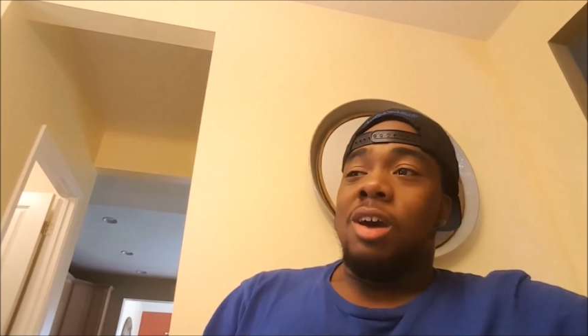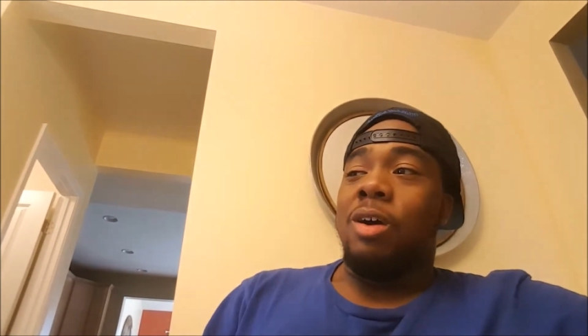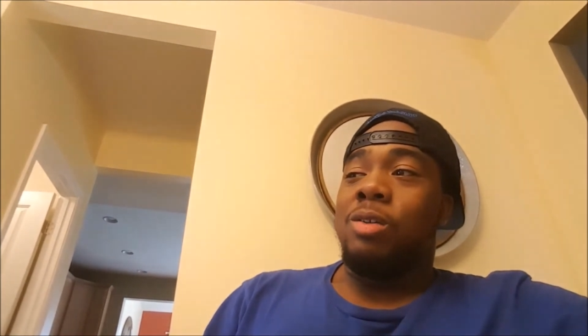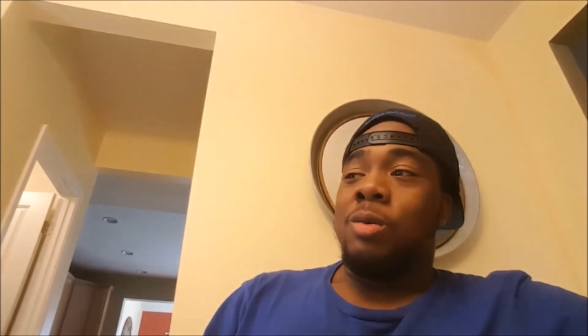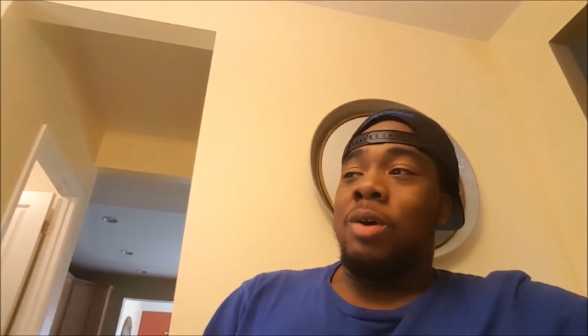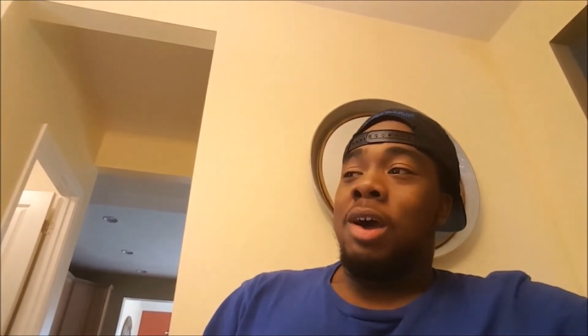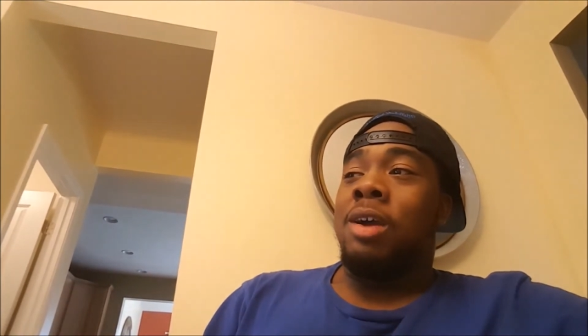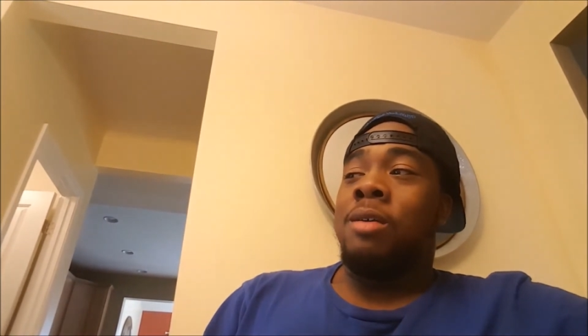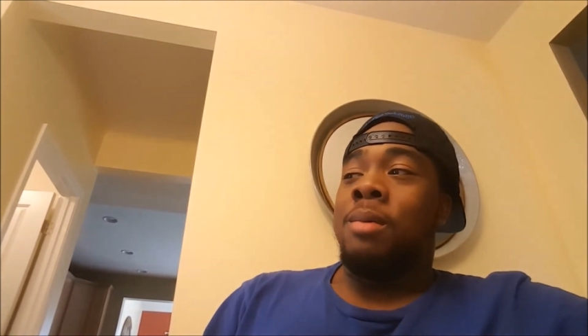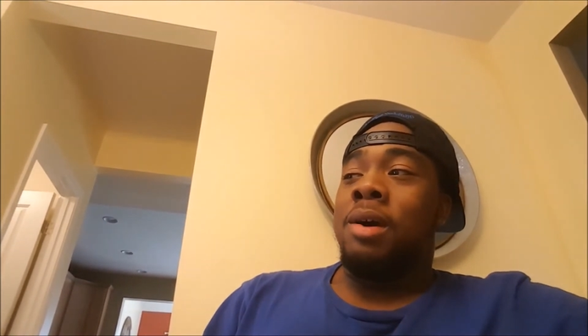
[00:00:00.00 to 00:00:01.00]
I don't know
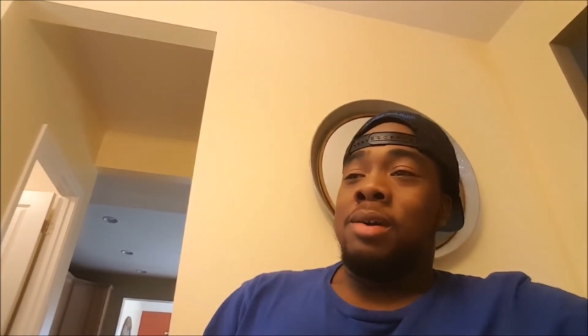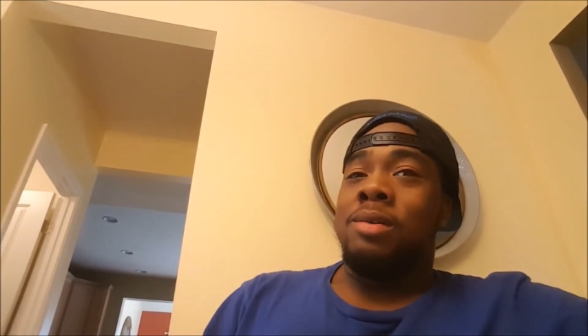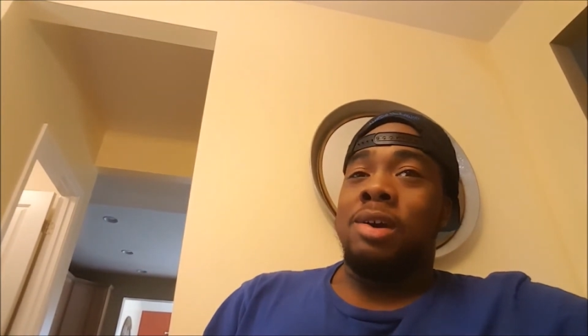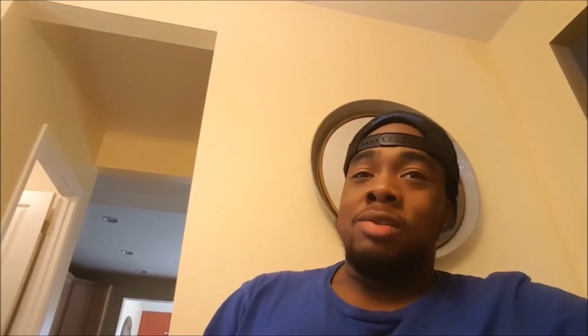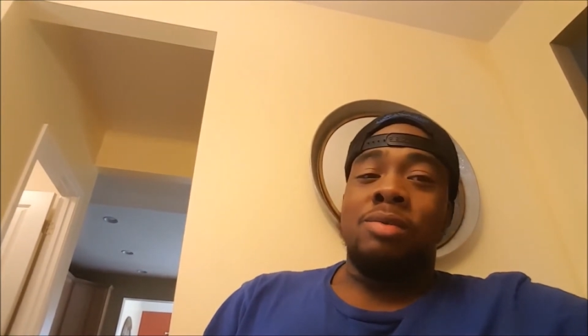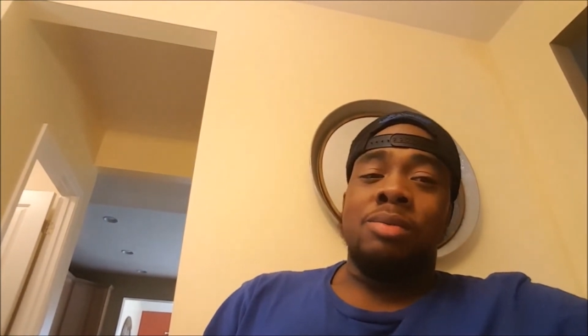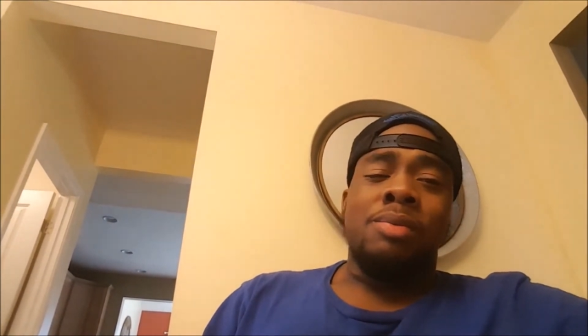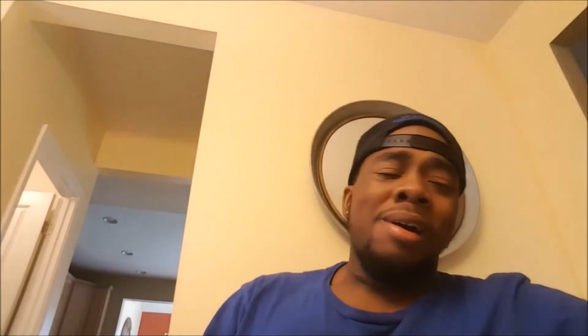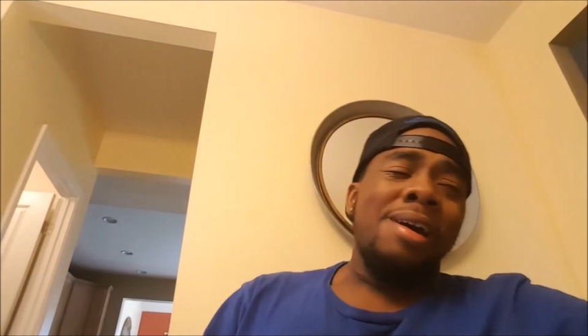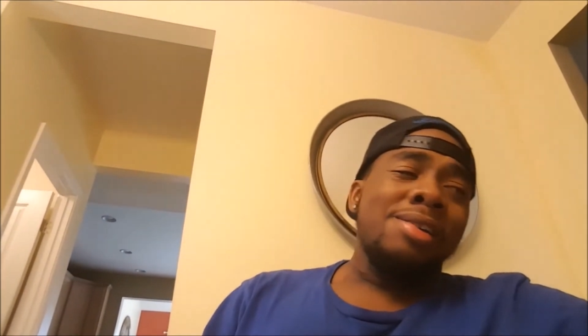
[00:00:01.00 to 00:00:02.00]
why everybody got so
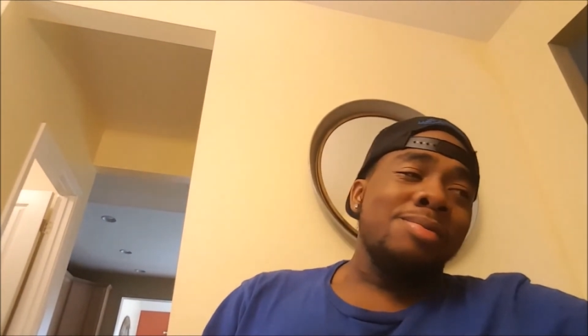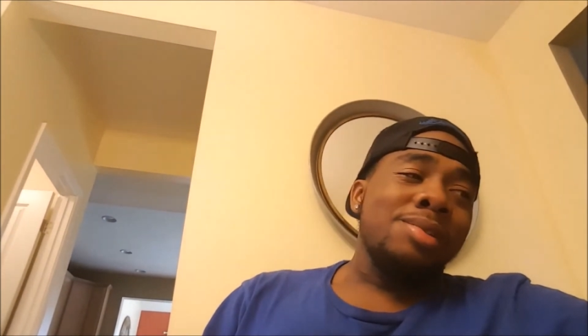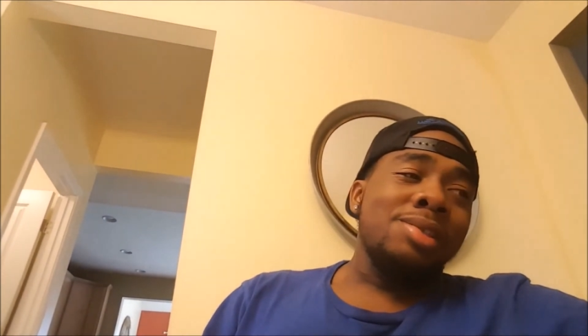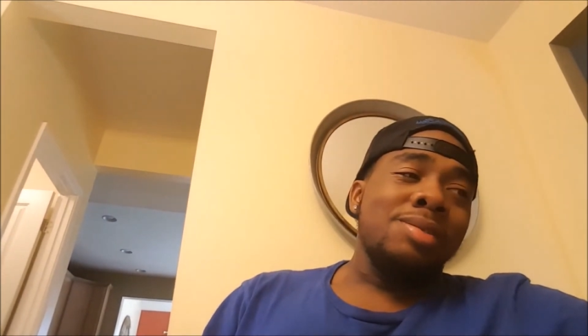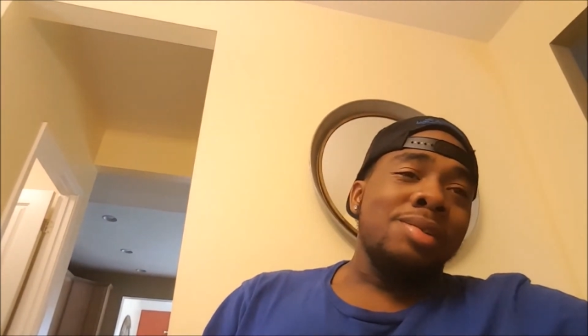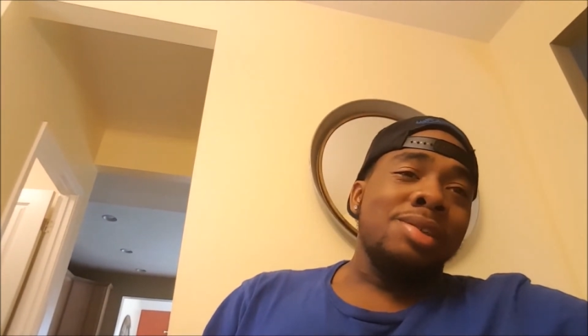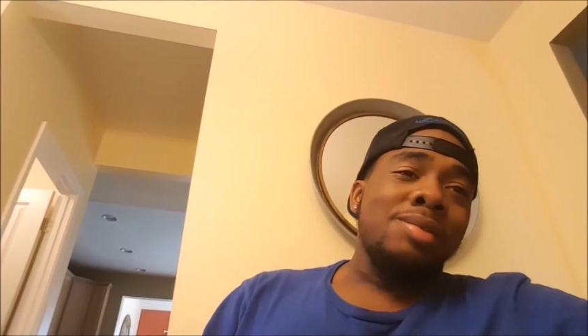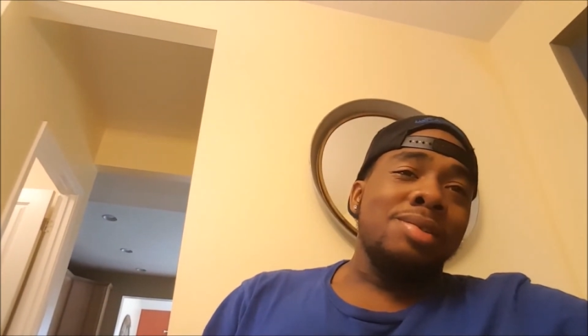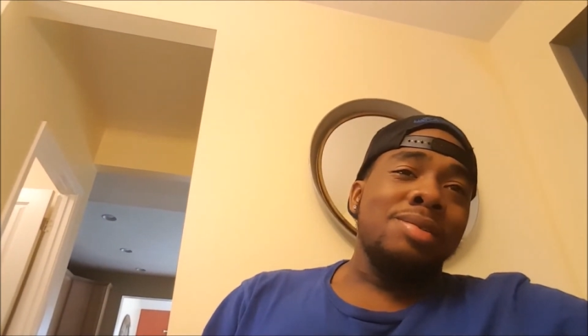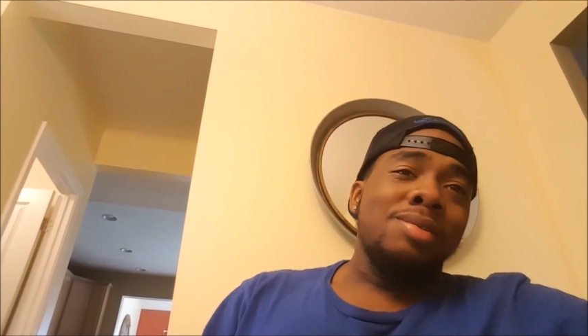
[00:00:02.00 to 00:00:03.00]
surprised when it
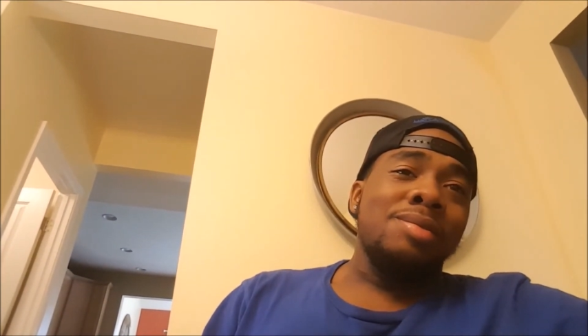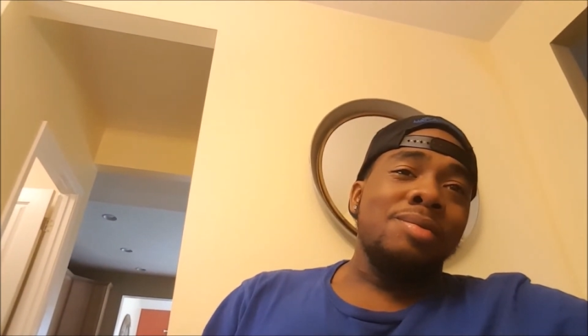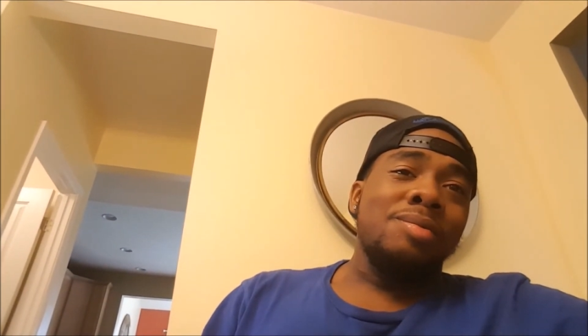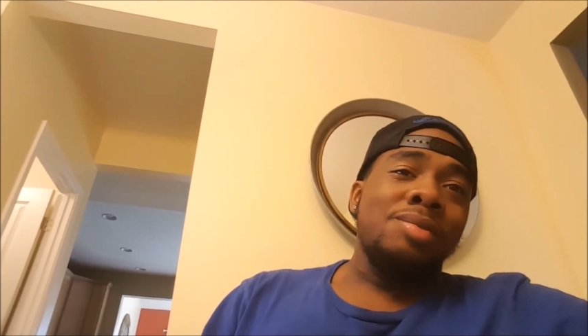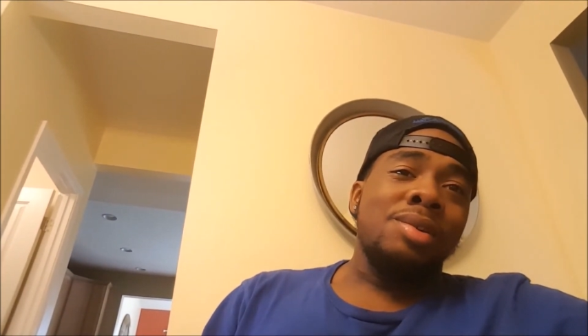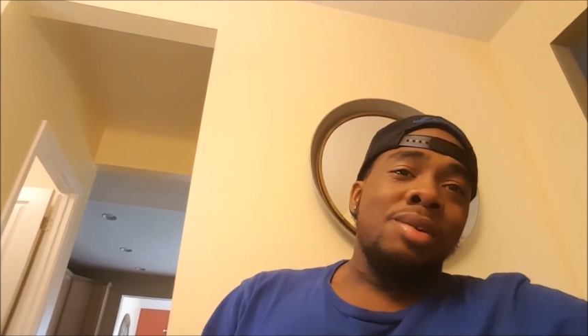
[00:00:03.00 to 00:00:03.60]
was, you